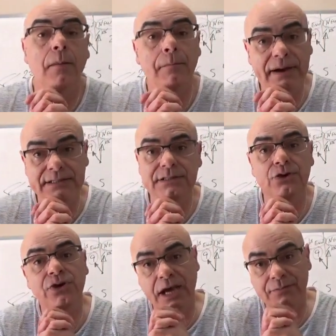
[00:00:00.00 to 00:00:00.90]
But you
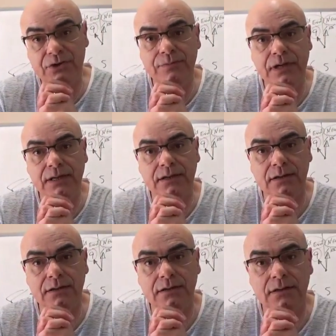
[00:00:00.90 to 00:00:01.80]
came to me.
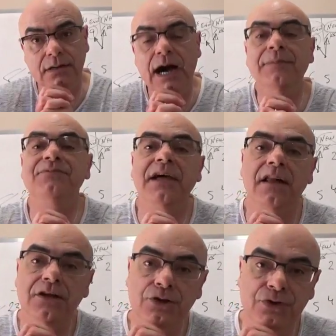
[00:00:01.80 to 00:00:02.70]
I'm
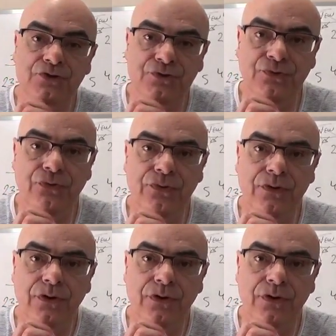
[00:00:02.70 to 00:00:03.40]
telling you the truth.